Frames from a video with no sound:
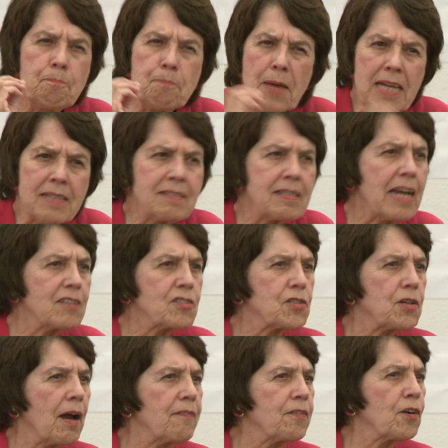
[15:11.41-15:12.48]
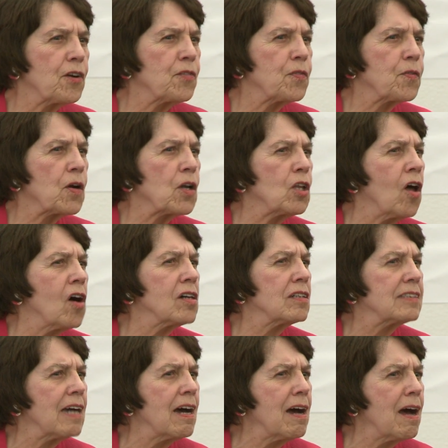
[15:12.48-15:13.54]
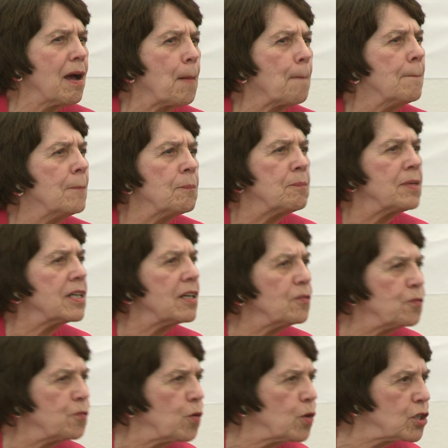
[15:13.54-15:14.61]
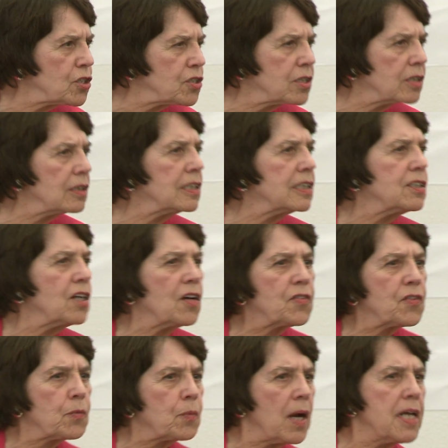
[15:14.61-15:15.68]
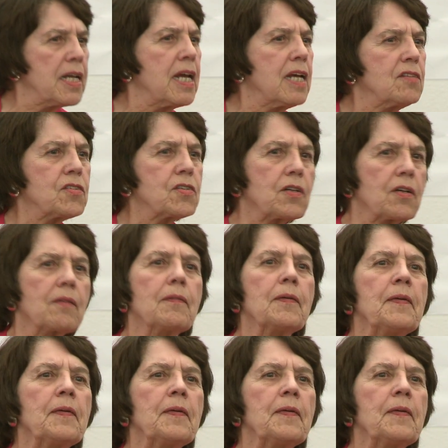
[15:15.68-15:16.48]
Best answer I've heard for a long time, but unfortunately not the right answer.